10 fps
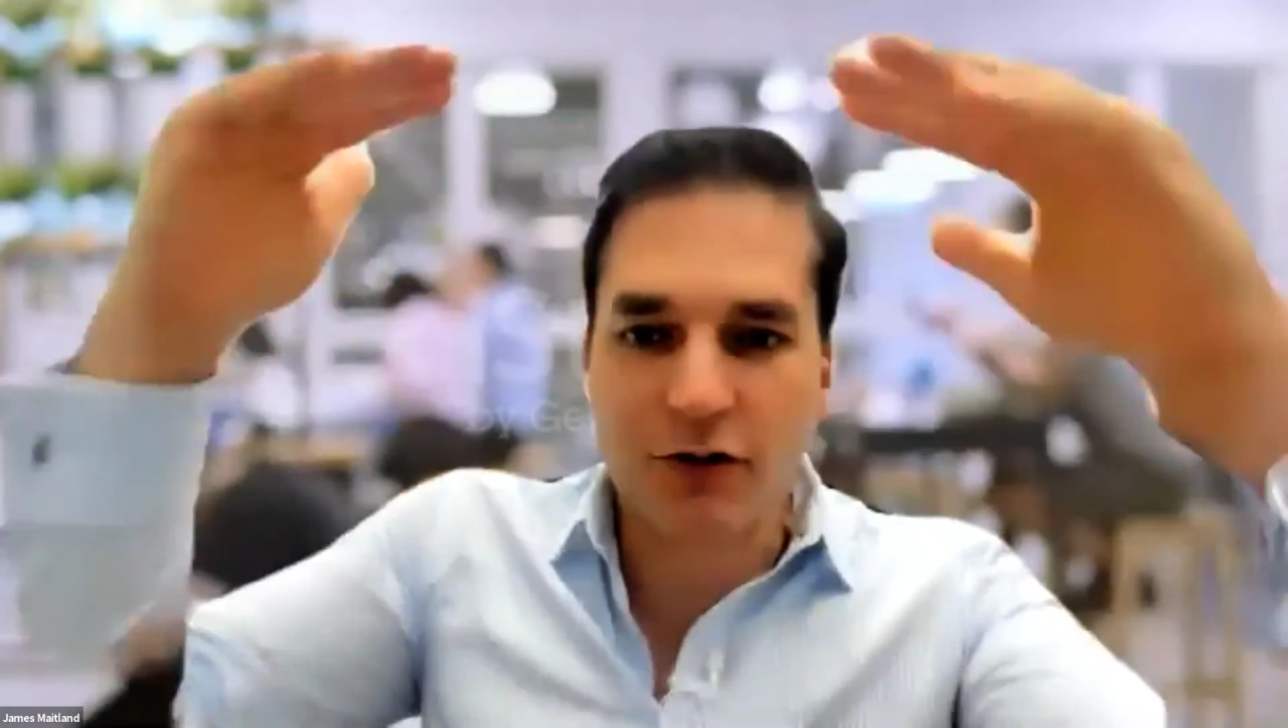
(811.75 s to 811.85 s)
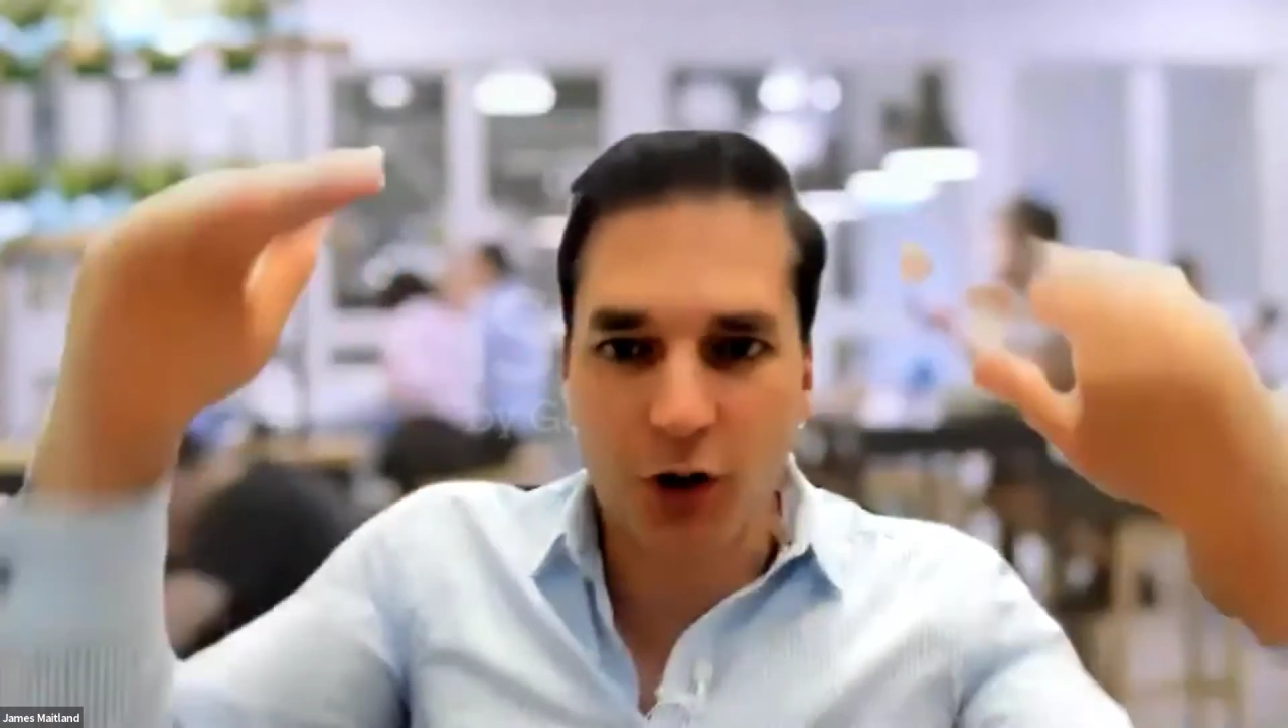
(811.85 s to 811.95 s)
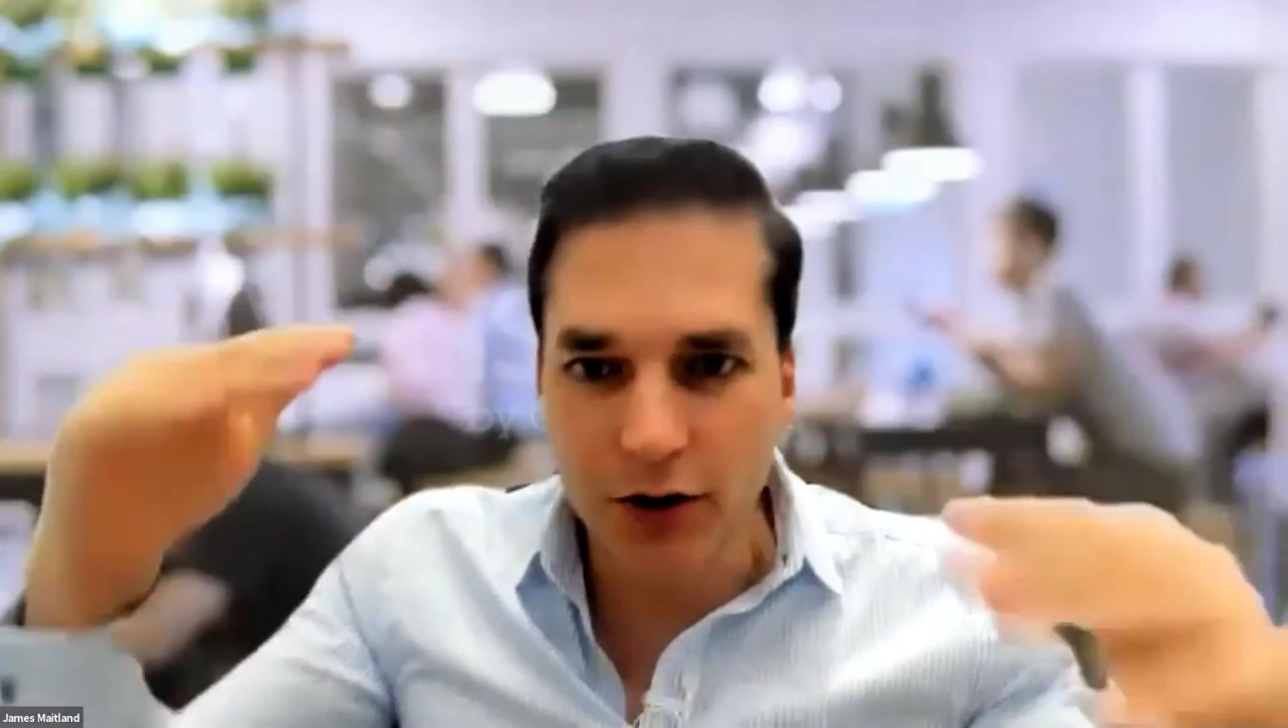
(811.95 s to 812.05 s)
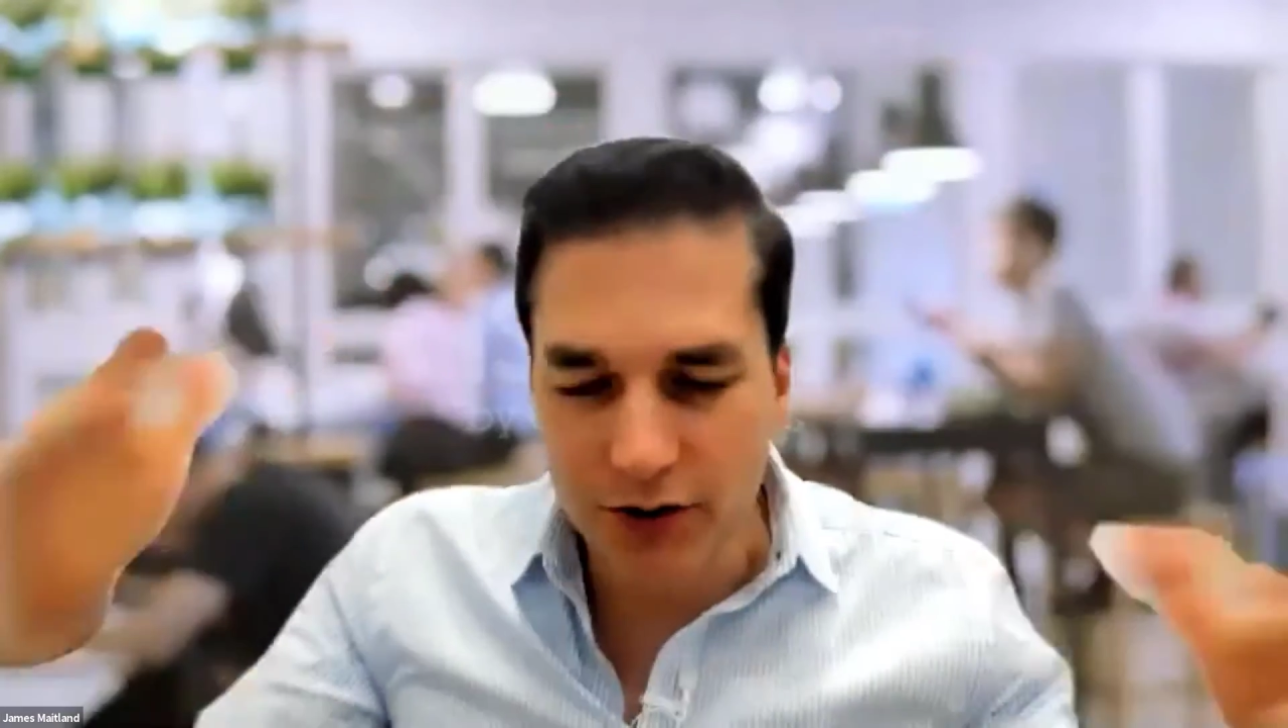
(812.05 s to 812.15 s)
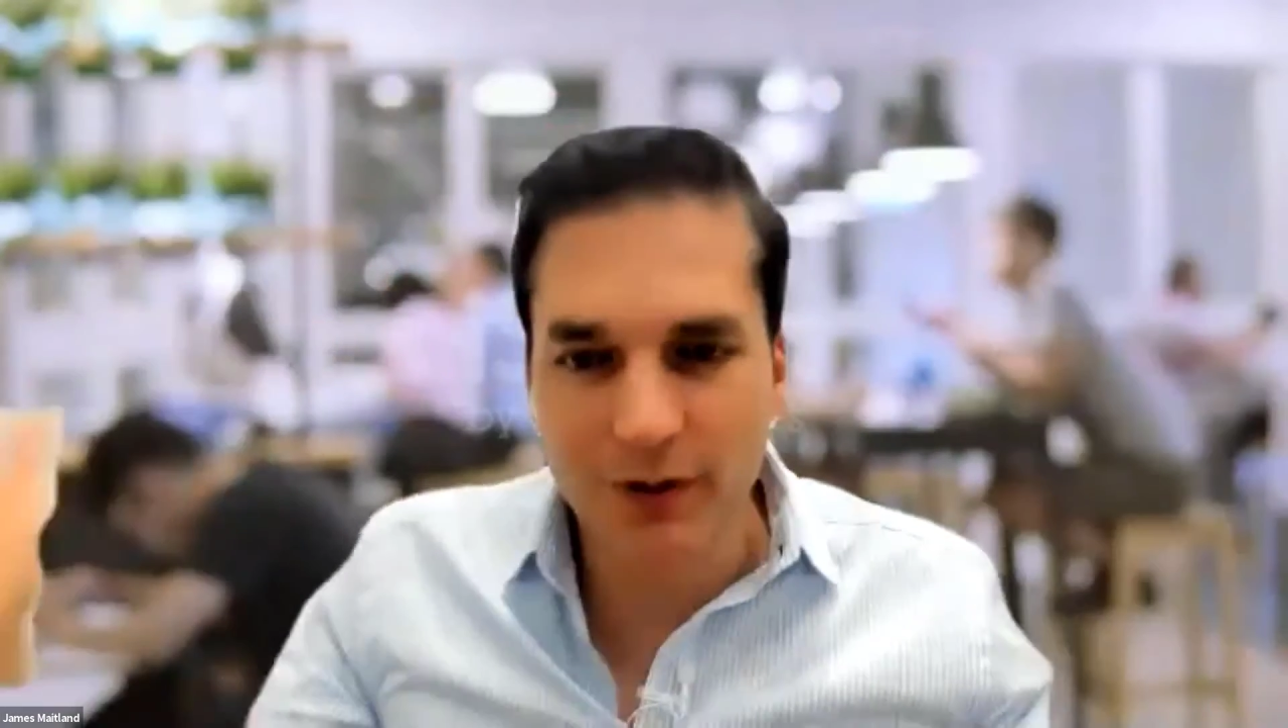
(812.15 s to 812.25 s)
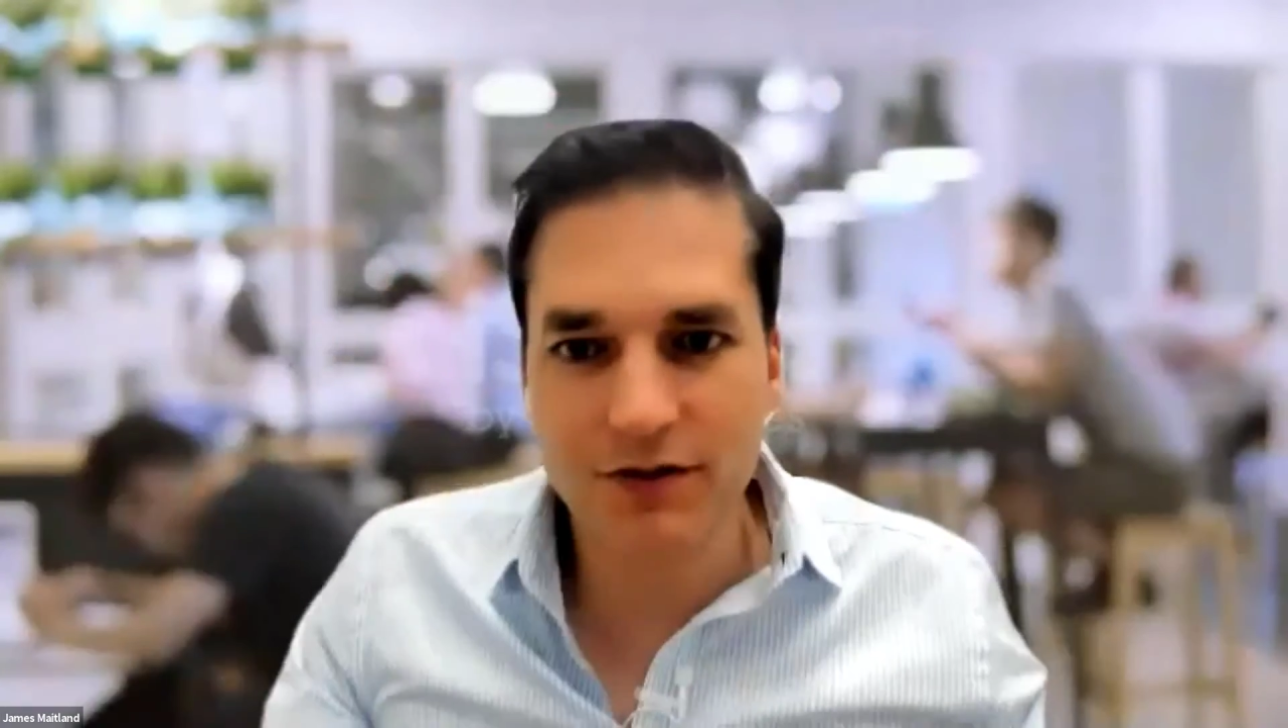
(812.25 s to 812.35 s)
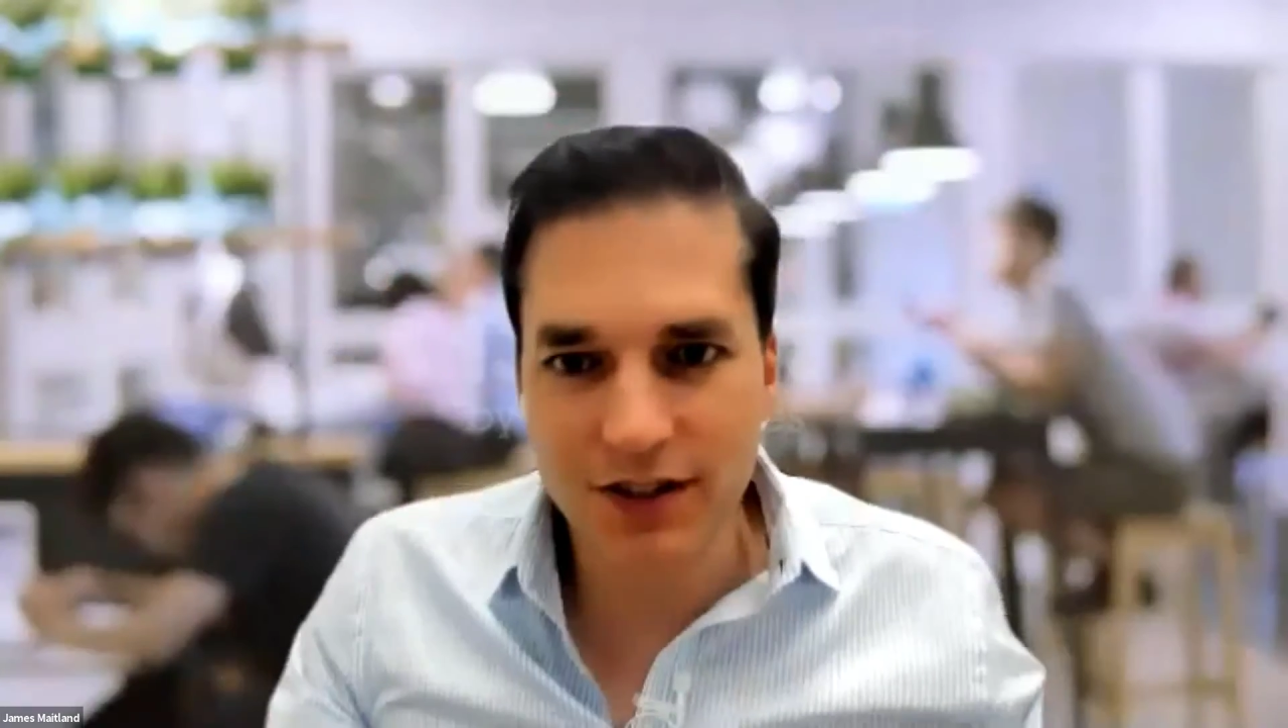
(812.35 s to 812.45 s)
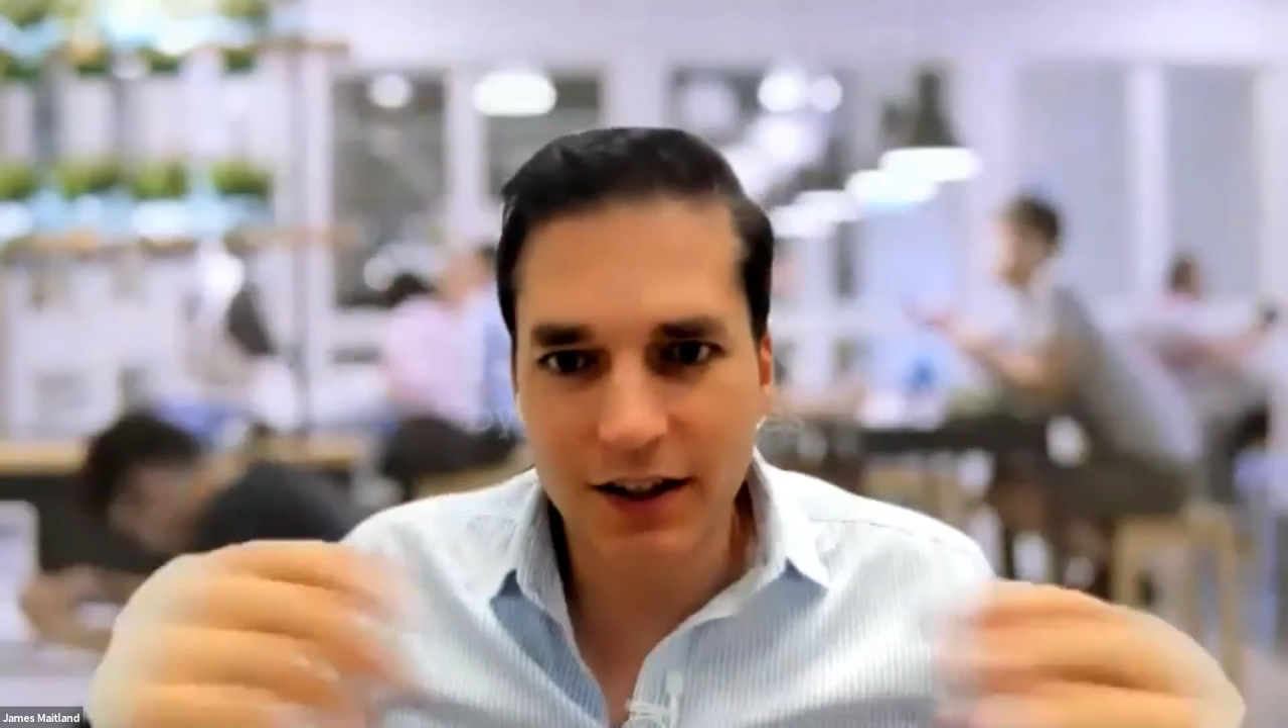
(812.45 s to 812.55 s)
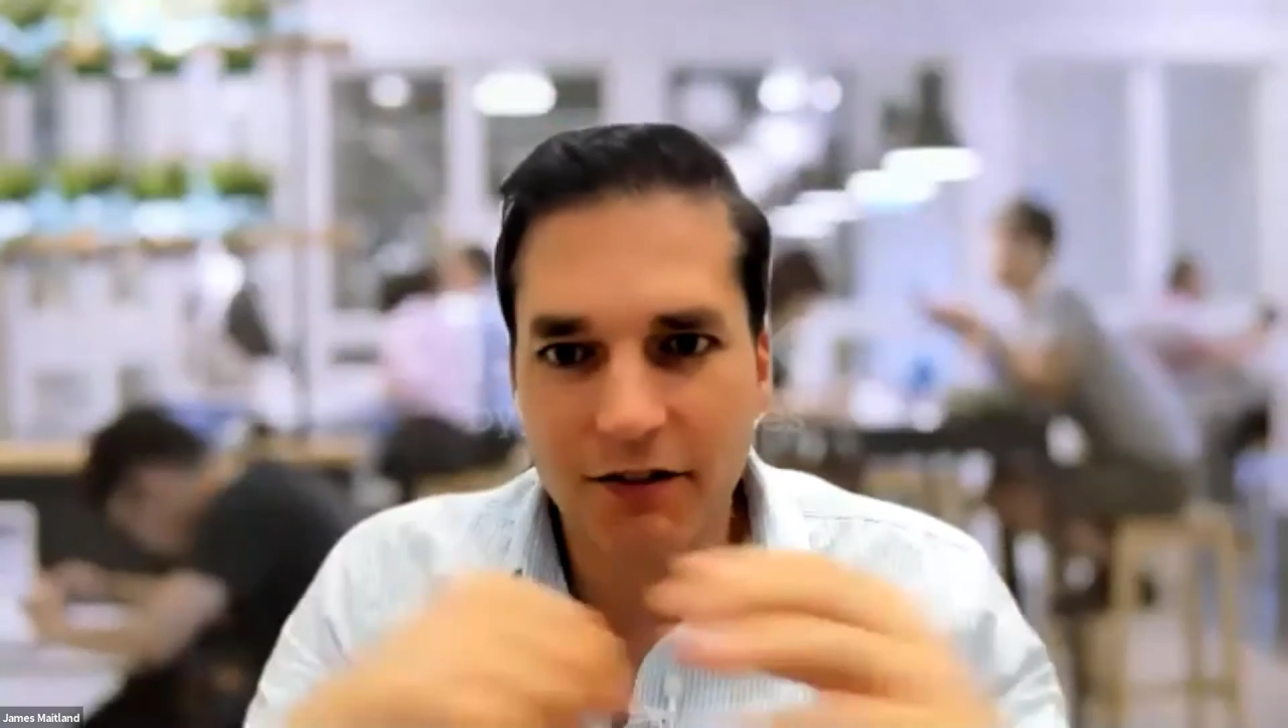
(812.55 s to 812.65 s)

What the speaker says: growth we've seen